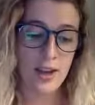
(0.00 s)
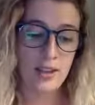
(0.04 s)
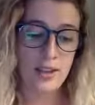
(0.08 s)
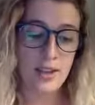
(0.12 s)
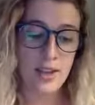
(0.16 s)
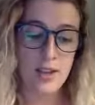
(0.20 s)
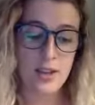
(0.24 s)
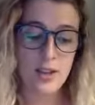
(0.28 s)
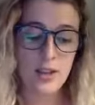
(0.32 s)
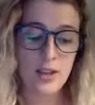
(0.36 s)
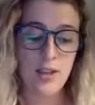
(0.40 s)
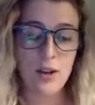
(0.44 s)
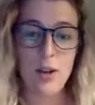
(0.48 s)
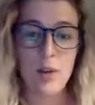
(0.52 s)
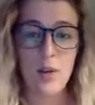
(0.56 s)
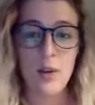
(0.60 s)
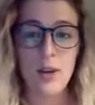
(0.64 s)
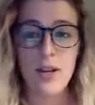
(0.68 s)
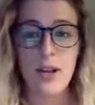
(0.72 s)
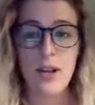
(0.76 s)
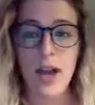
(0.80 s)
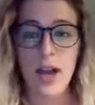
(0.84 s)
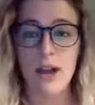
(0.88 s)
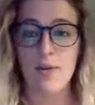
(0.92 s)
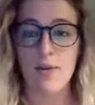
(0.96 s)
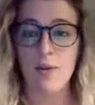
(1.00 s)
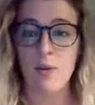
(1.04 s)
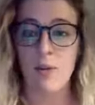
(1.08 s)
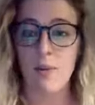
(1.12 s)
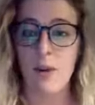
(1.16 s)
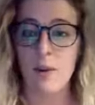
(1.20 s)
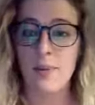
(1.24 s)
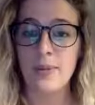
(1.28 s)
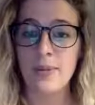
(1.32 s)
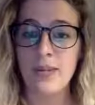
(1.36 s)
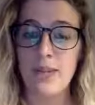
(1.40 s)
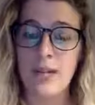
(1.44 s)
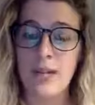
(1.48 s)
It's a great way to have a
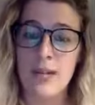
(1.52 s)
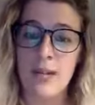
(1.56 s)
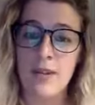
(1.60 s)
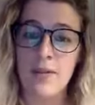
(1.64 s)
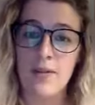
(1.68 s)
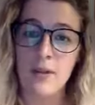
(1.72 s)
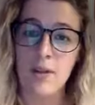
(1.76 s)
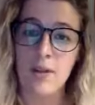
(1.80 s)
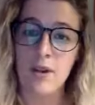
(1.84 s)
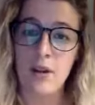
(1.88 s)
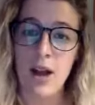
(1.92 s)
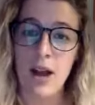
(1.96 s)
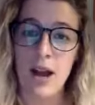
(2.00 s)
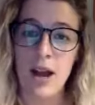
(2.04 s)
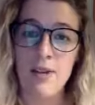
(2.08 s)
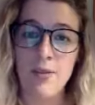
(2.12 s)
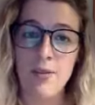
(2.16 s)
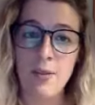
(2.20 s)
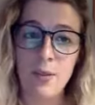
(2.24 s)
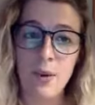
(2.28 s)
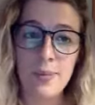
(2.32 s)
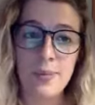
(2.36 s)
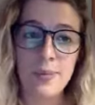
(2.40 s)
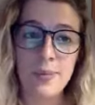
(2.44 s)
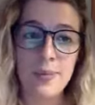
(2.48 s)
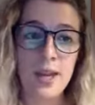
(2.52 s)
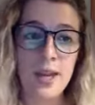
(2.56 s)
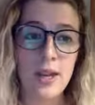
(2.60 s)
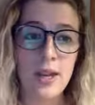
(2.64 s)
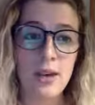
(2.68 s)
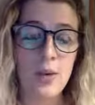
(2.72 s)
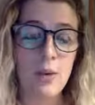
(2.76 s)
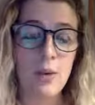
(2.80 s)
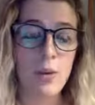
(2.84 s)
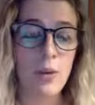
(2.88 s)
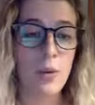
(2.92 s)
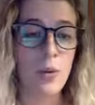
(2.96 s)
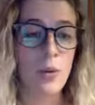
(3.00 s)
website if you don't have a website,
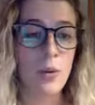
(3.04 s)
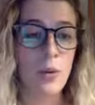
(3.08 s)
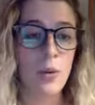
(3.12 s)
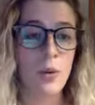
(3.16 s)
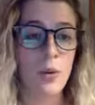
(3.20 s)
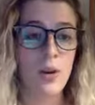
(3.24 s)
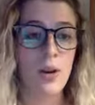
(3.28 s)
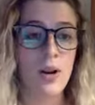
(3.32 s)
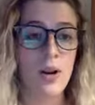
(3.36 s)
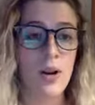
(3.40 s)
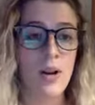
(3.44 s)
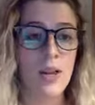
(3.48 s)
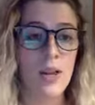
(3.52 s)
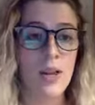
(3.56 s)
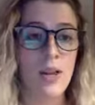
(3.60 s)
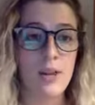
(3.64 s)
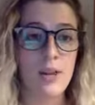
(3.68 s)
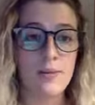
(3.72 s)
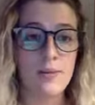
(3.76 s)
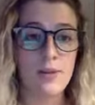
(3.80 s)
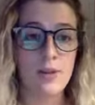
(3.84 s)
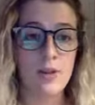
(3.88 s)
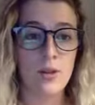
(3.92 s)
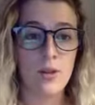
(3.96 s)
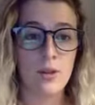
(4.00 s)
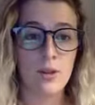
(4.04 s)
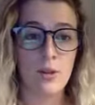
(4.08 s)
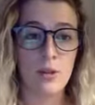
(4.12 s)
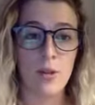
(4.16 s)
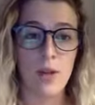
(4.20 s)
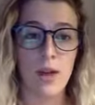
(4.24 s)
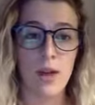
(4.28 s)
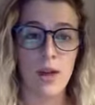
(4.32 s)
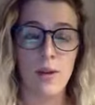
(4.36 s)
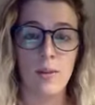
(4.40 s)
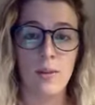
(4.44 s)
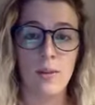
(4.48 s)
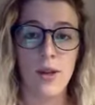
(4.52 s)
or it gives you
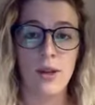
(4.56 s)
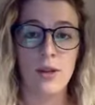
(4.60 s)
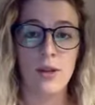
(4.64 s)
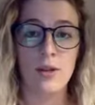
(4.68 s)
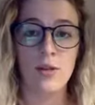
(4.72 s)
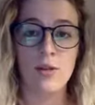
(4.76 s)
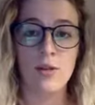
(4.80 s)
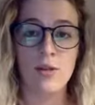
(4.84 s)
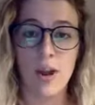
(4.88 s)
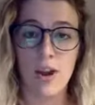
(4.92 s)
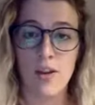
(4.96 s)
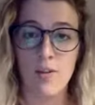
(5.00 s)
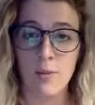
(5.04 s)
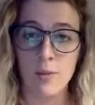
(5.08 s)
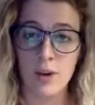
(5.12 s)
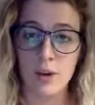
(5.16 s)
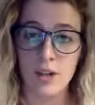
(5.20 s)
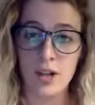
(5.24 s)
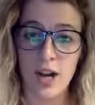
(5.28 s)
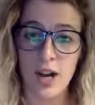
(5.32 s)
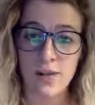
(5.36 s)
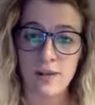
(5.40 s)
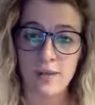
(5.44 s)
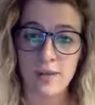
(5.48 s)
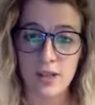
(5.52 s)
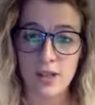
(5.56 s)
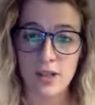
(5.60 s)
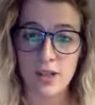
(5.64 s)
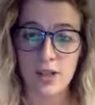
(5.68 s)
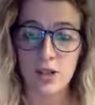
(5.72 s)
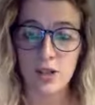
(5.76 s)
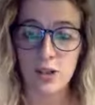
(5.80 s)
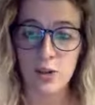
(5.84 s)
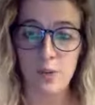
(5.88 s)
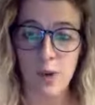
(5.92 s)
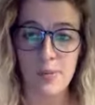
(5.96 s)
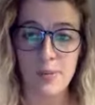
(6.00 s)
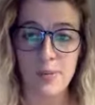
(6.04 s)
a way to drive more traffic to
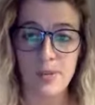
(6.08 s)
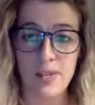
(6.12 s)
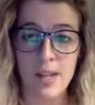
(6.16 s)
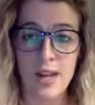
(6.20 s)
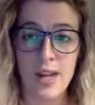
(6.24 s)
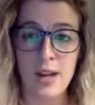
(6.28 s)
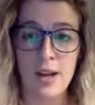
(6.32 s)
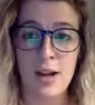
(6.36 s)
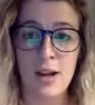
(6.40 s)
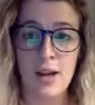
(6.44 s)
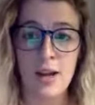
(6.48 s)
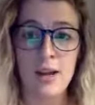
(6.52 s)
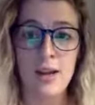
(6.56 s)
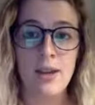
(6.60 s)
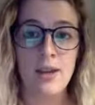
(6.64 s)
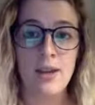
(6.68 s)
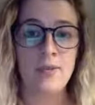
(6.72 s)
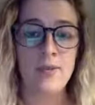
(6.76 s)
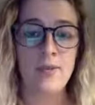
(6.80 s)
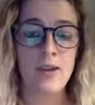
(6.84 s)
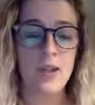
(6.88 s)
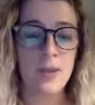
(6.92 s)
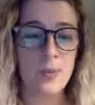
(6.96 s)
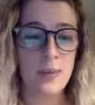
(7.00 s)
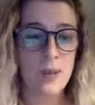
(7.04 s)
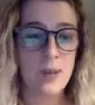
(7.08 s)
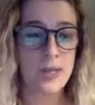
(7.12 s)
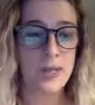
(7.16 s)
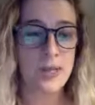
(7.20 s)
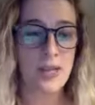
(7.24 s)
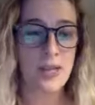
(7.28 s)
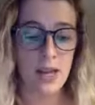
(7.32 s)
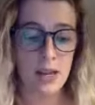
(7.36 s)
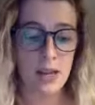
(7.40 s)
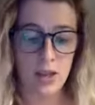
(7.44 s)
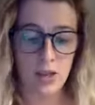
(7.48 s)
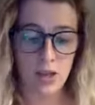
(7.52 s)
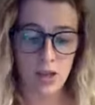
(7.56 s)
your website. Facebook is
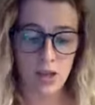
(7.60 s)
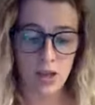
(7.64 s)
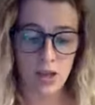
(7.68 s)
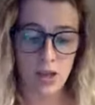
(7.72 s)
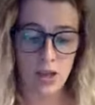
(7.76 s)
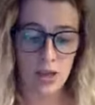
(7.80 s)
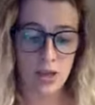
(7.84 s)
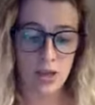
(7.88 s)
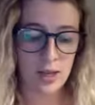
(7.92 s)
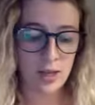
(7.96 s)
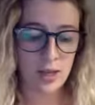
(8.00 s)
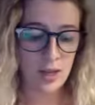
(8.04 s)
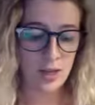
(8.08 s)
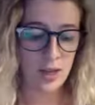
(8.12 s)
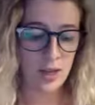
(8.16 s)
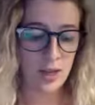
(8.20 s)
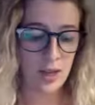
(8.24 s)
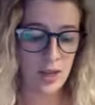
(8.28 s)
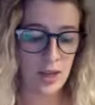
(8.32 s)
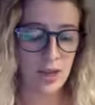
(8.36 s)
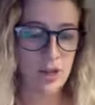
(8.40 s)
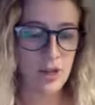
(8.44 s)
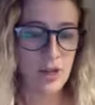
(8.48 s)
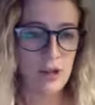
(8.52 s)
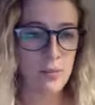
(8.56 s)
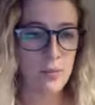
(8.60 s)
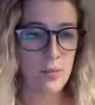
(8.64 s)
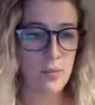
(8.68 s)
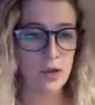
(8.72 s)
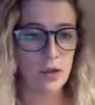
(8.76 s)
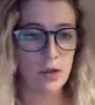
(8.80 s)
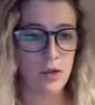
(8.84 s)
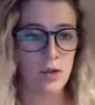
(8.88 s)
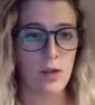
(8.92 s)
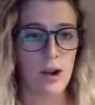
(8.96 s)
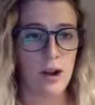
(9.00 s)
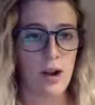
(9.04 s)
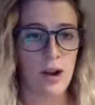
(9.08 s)
that good
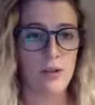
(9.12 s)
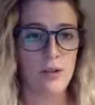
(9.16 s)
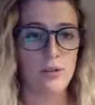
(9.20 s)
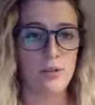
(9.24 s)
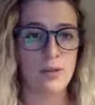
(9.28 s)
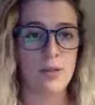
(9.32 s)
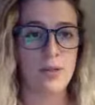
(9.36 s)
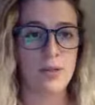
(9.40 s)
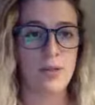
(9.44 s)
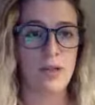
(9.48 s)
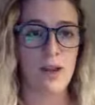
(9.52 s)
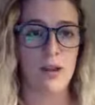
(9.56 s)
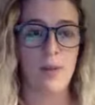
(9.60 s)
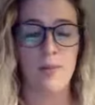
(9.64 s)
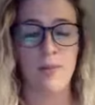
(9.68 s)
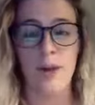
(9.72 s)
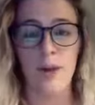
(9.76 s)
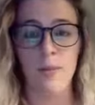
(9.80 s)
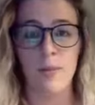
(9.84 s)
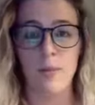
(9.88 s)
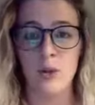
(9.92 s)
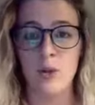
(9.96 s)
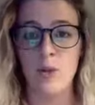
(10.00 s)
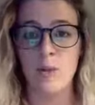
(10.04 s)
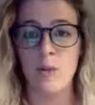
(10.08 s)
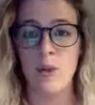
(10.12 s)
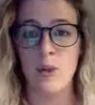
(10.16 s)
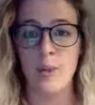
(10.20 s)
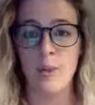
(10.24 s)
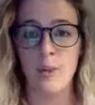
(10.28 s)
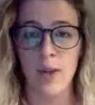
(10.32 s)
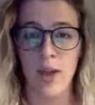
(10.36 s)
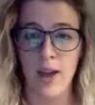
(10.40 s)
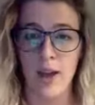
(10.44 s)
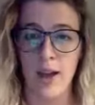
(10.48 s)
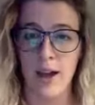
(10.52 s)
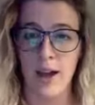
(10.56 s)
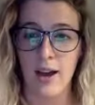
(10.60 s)
middle ground that most
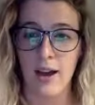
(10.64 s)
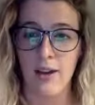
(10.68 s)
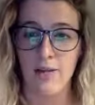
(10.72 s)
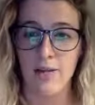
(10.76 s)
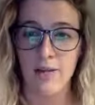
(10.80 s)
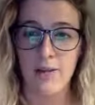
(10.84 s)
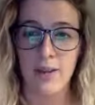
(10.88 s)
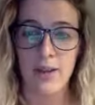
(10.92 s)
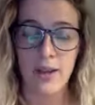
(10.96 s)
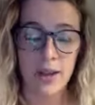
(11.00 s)
people have.